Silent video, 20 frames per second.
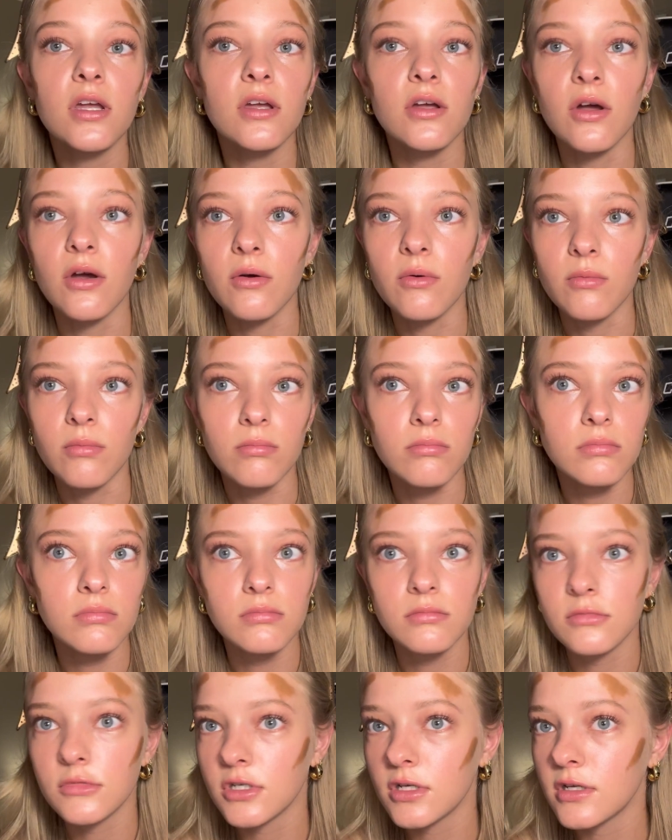Oh,
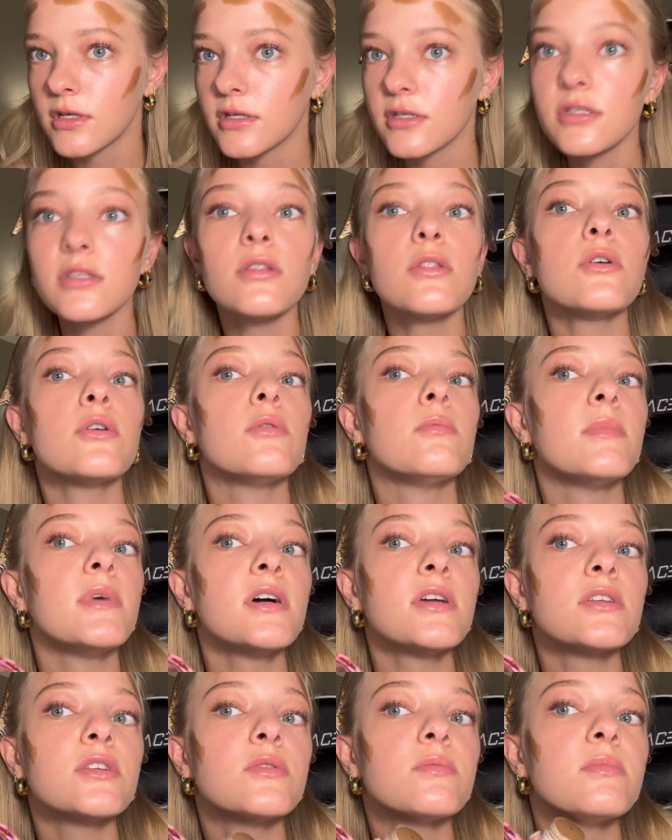it's a little
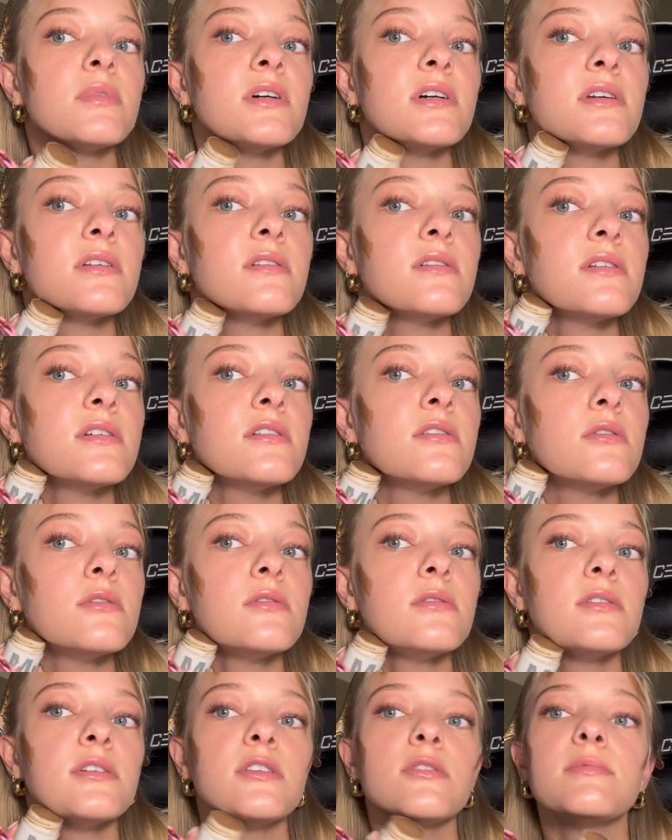much, but
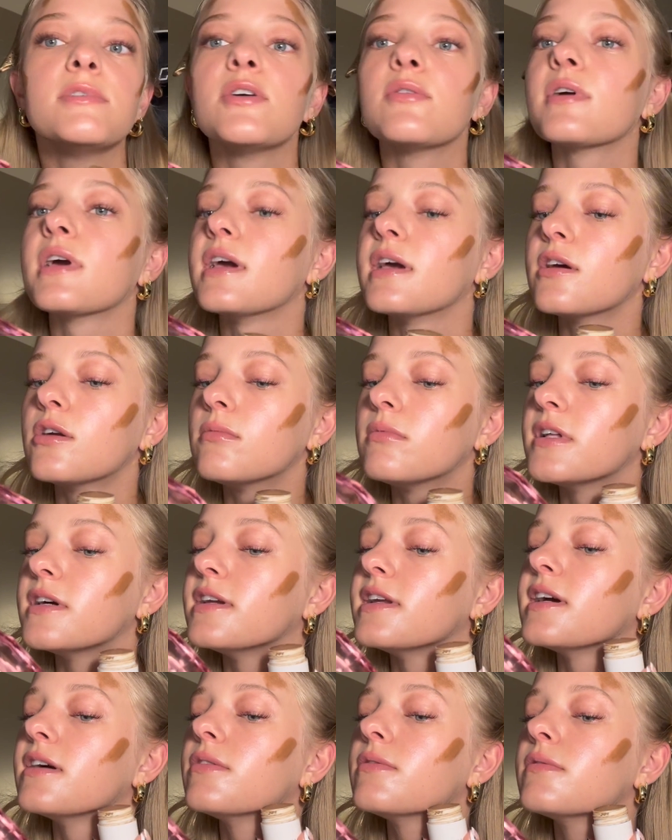it'll be okay. It'll blend
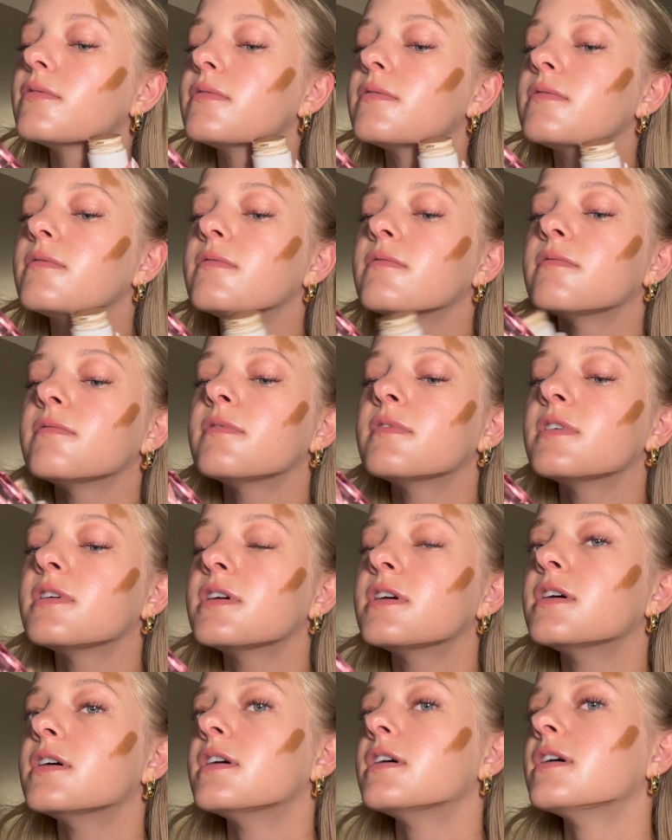out.
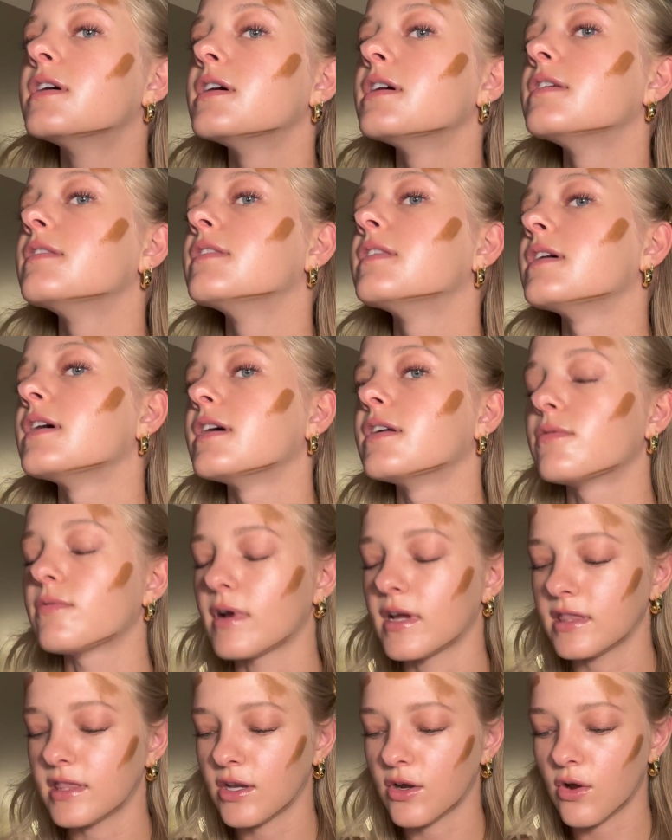And then
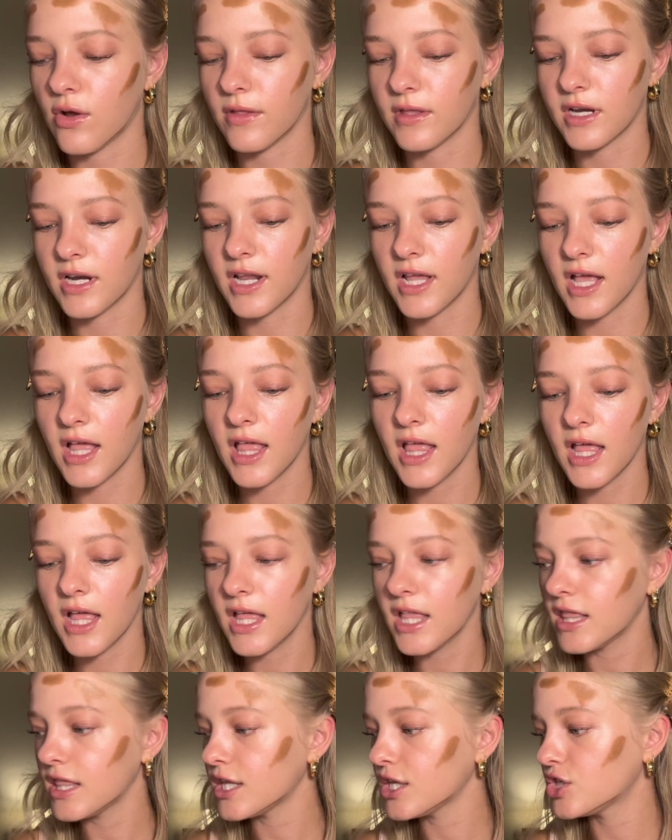right there on
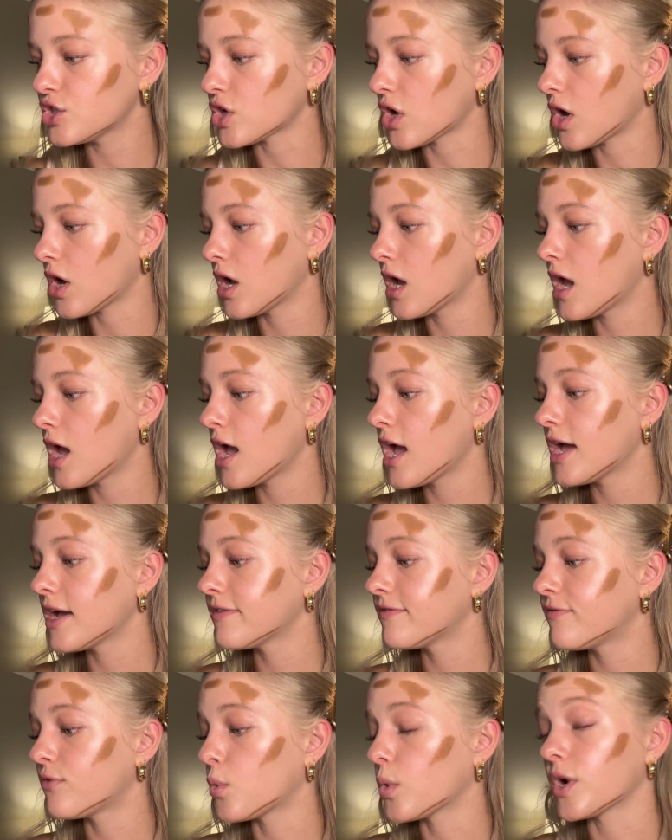the jaw.
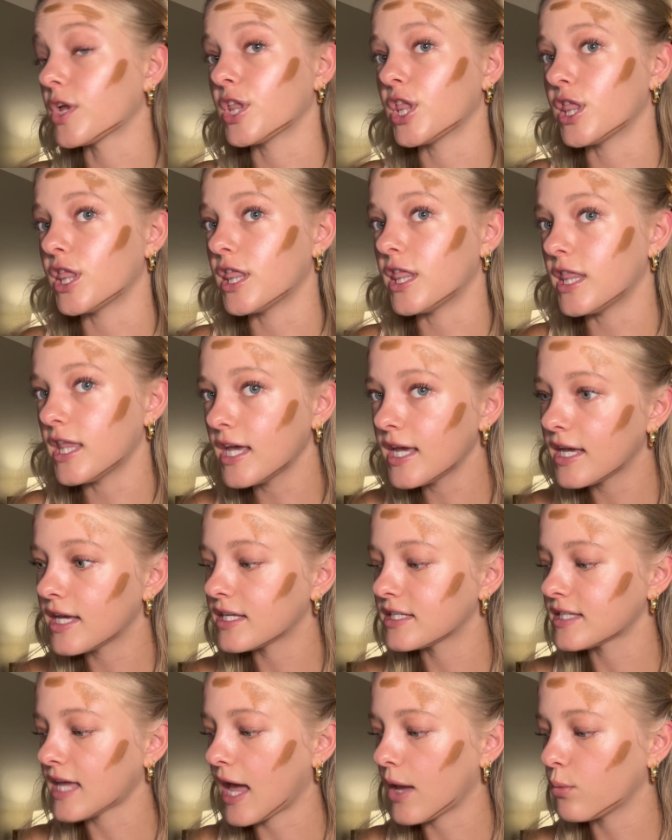For
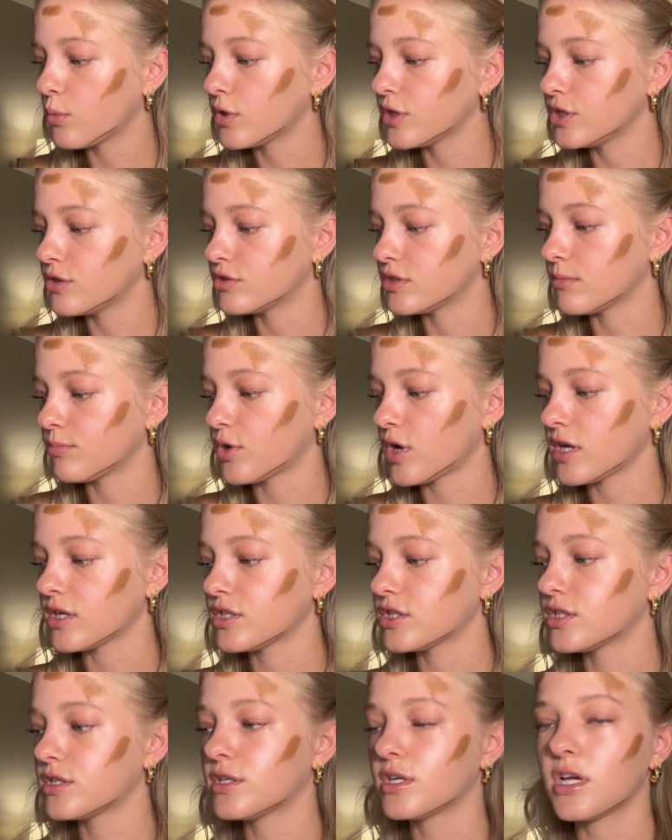this, I will use a
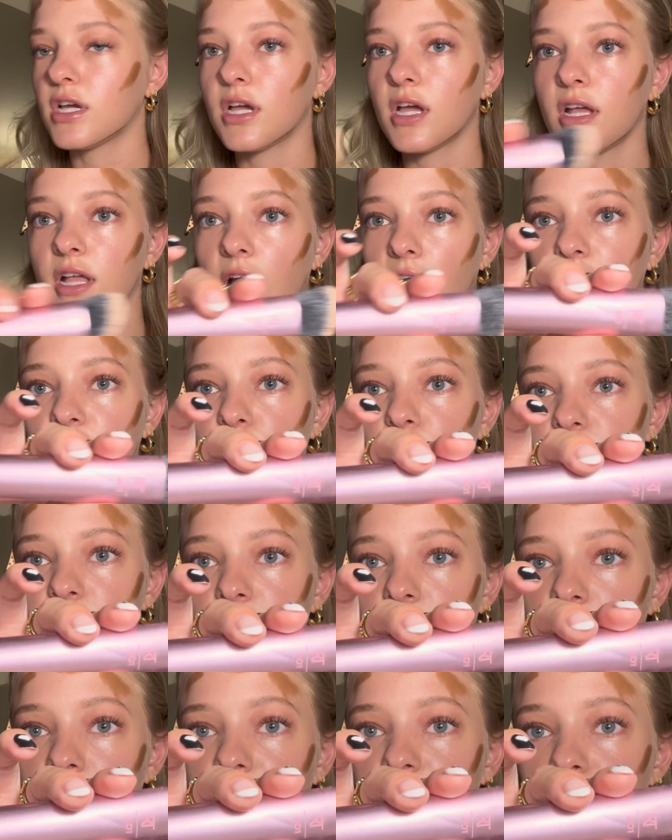brush. I use
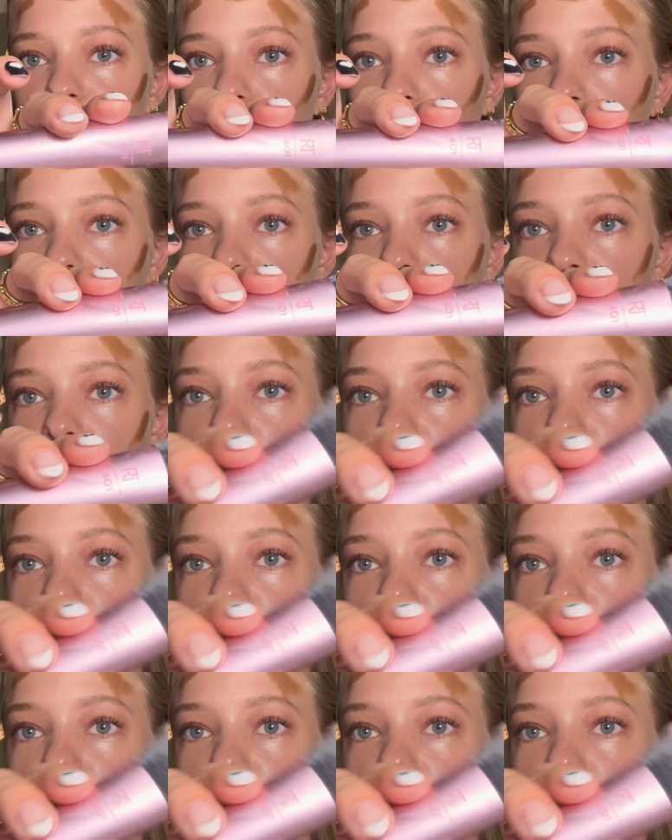this brush,